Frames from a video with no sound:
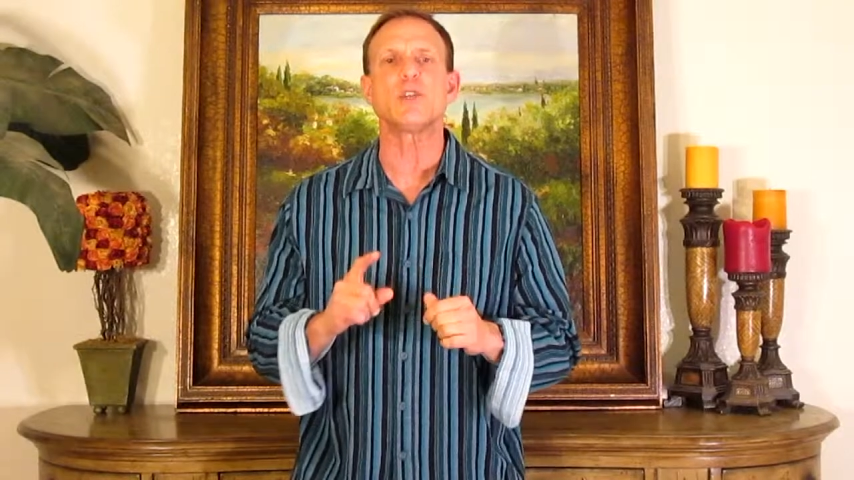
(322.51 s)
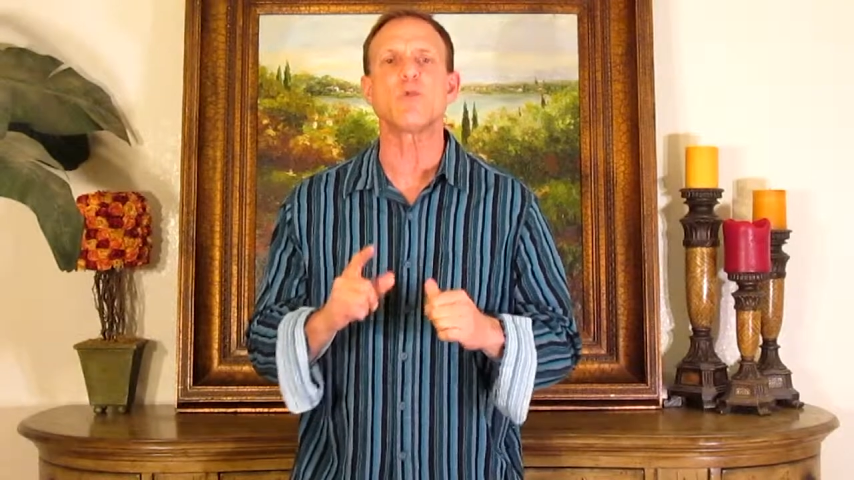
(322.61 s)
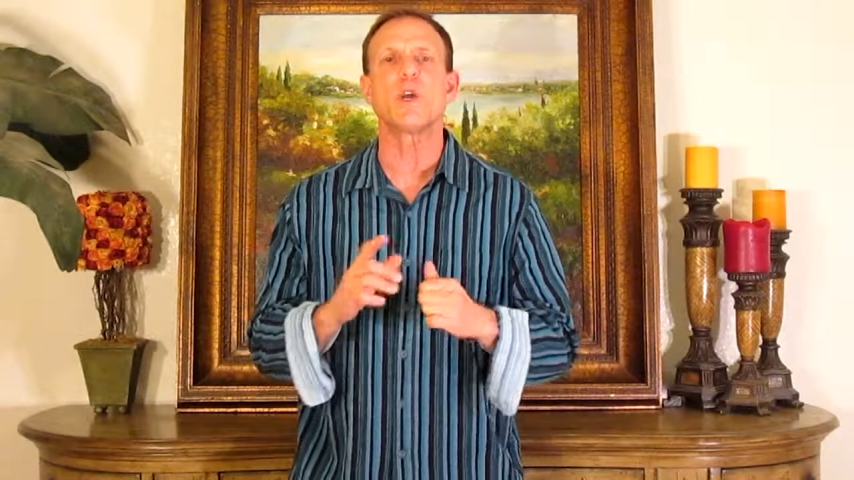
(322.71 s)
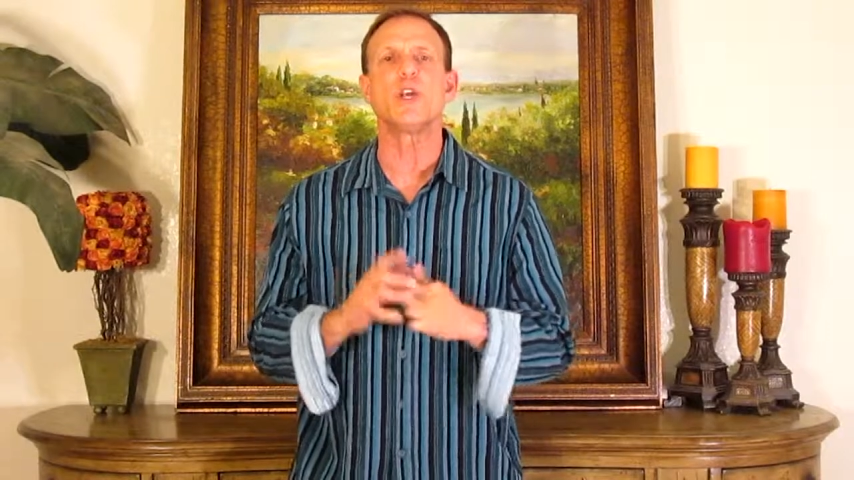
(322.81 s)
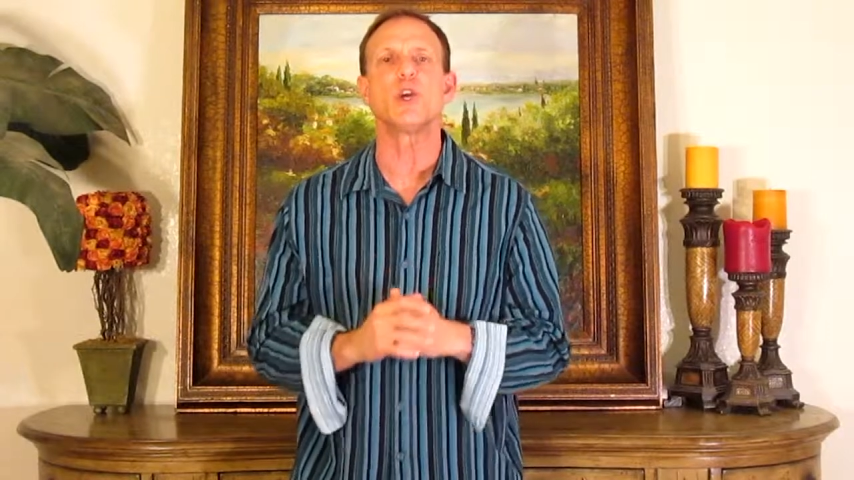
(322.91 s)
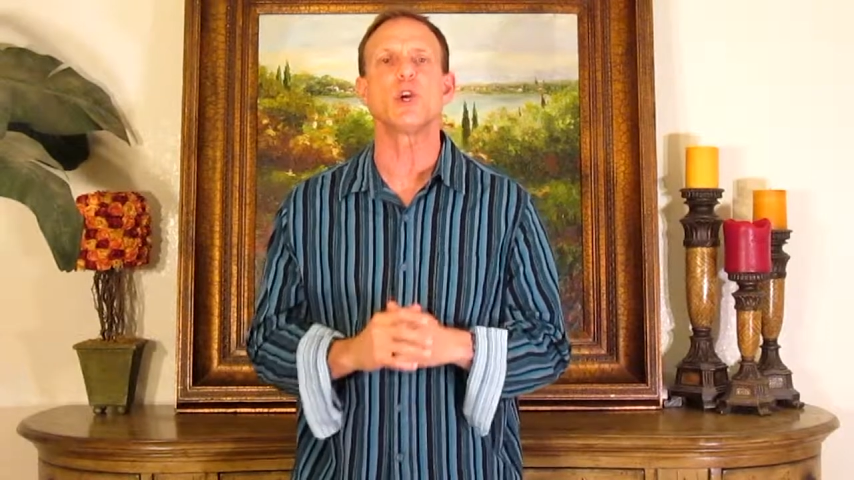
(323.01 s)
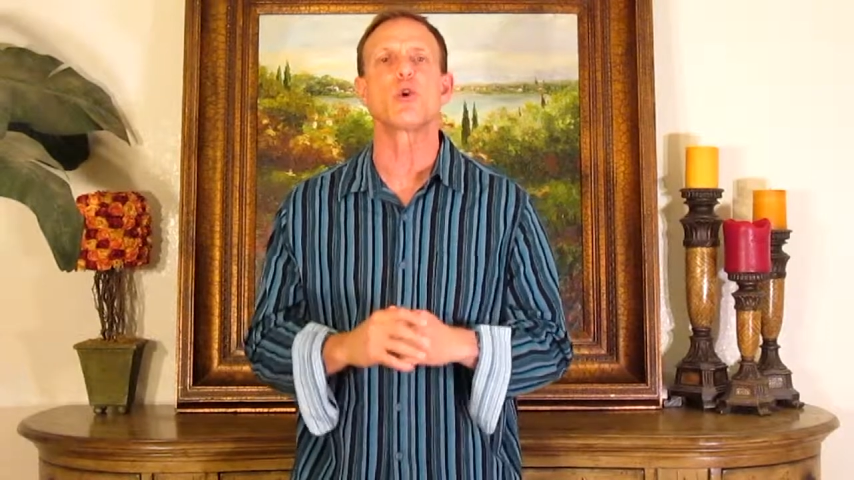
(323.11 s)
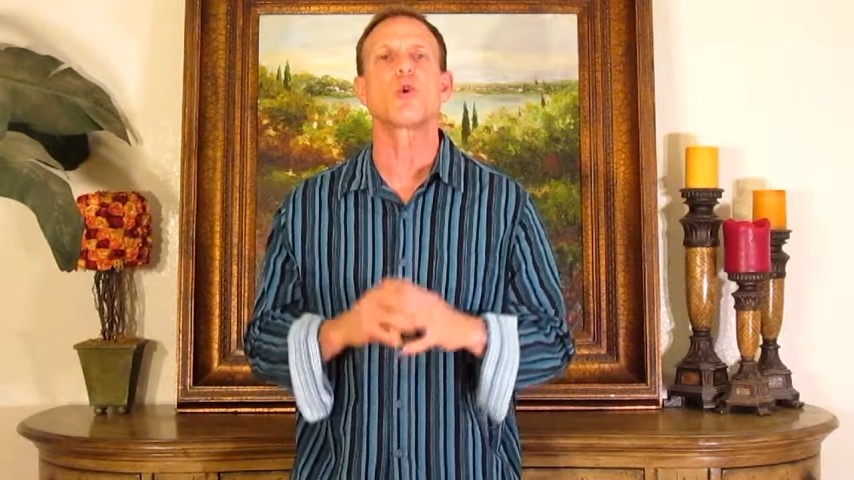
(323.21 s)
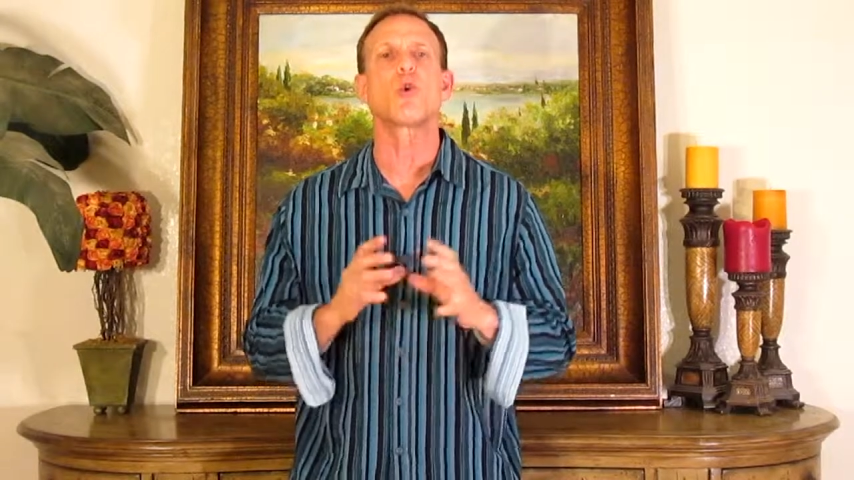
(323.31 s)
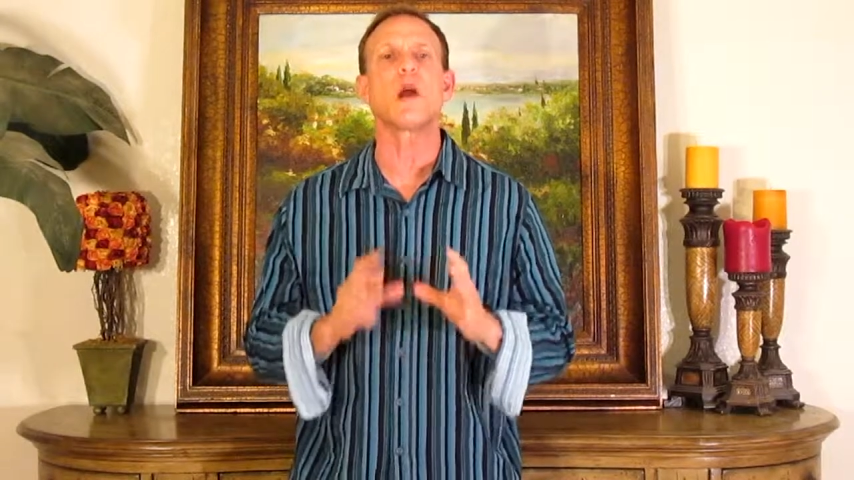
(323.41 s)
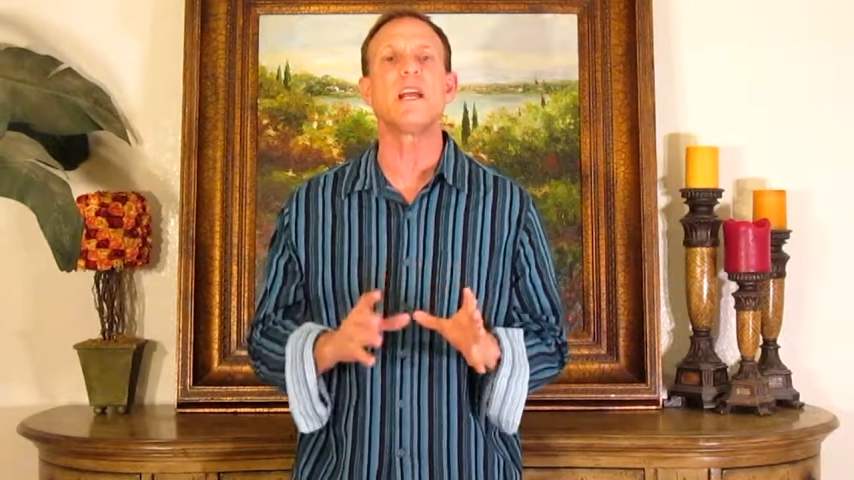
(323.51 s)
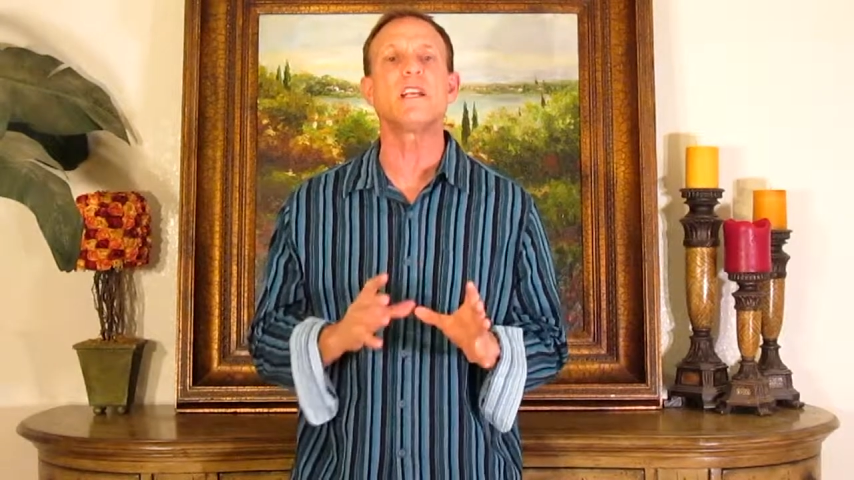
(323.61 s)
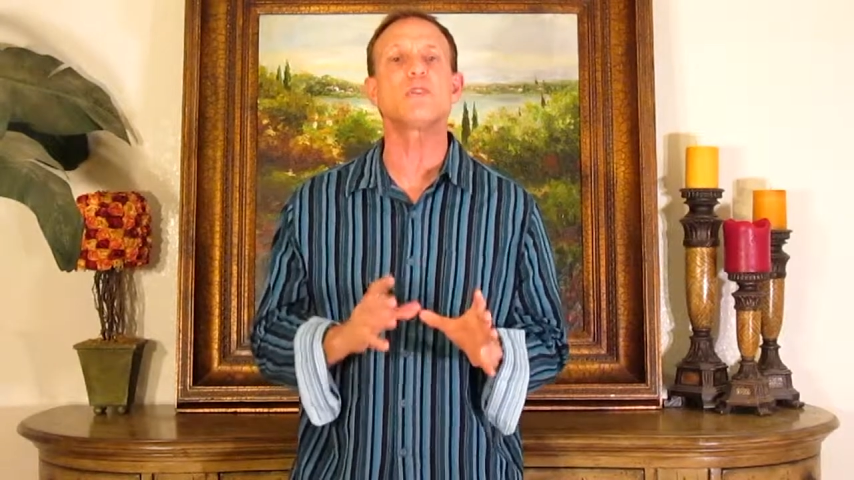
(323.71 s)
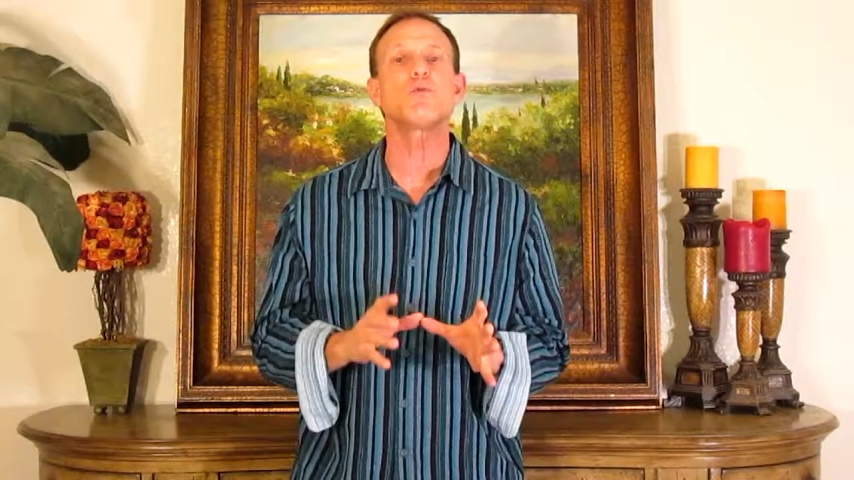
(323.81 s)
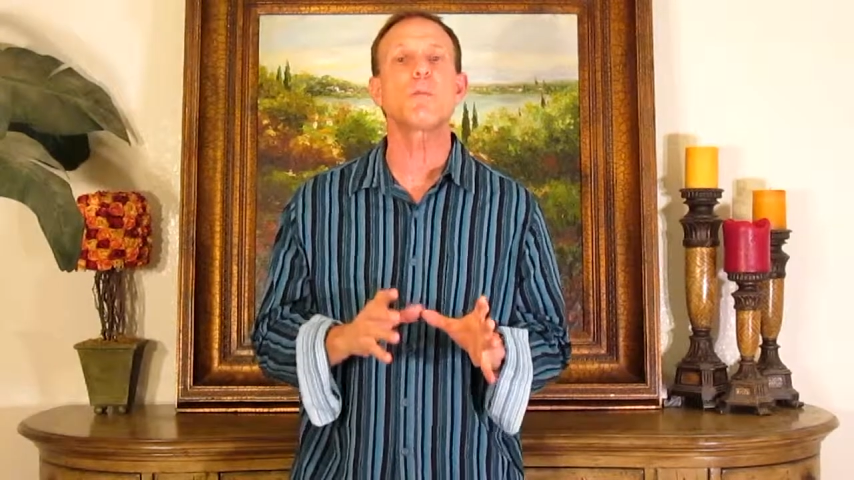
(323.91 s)
is one of your
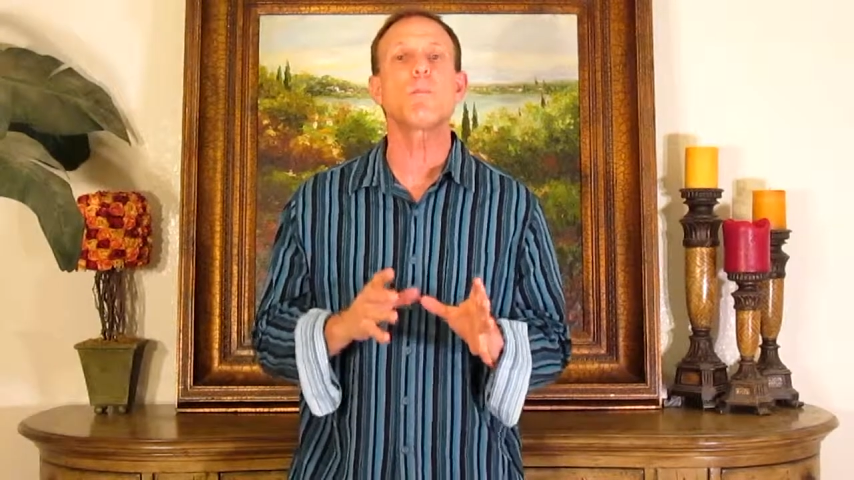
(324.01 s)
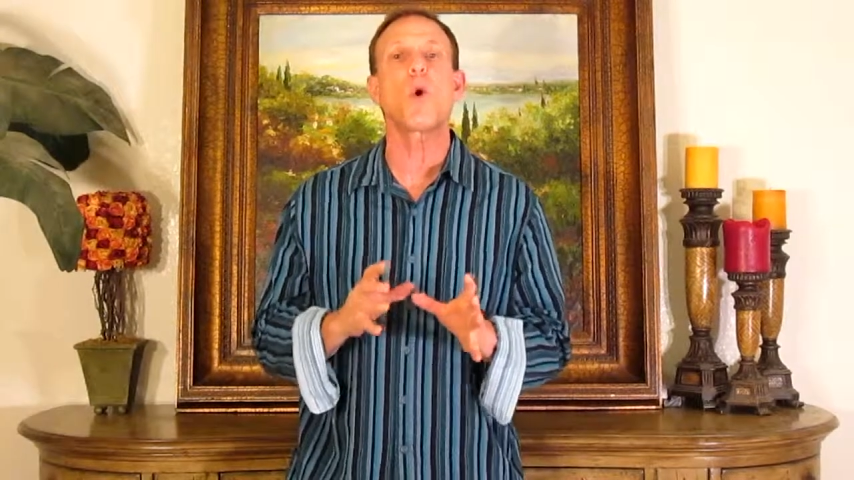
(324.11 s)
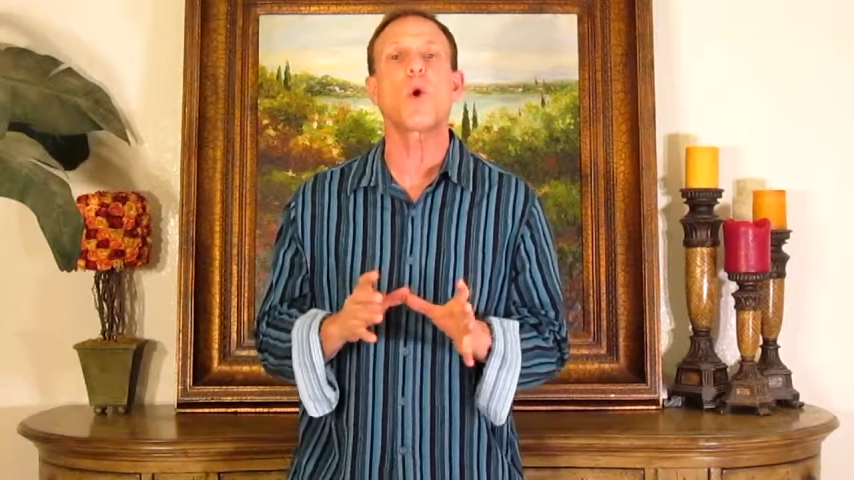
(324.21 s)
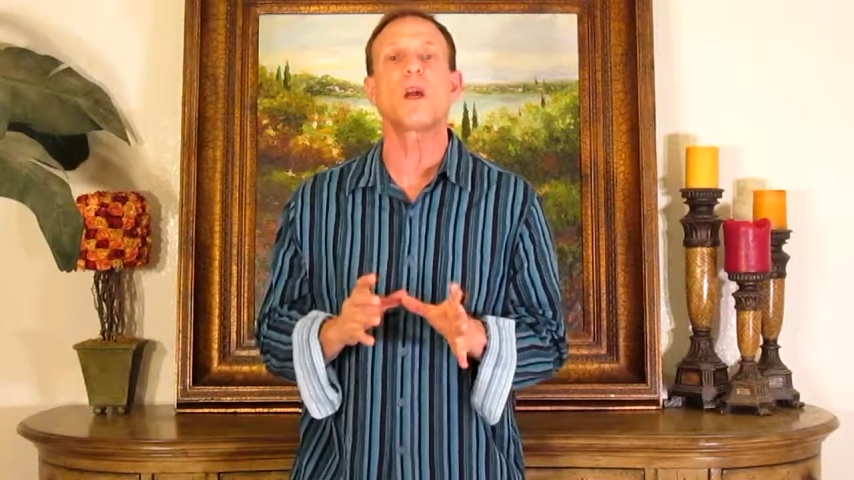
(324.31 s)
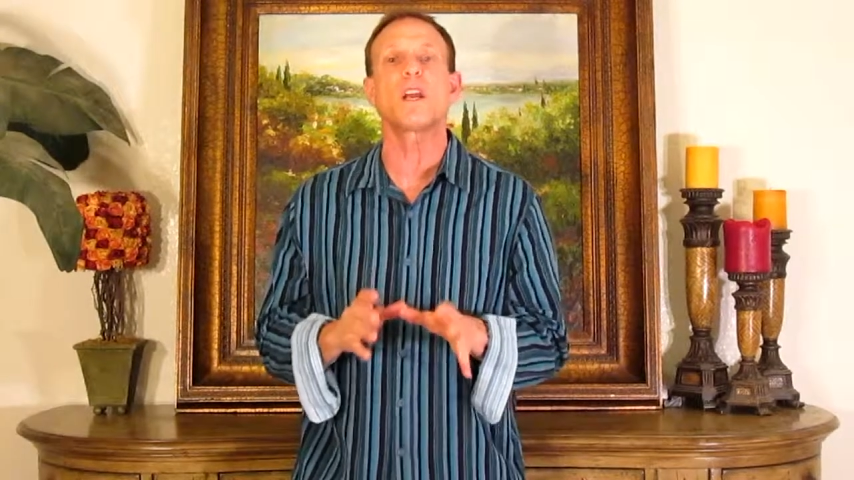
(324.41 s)
greatest rapport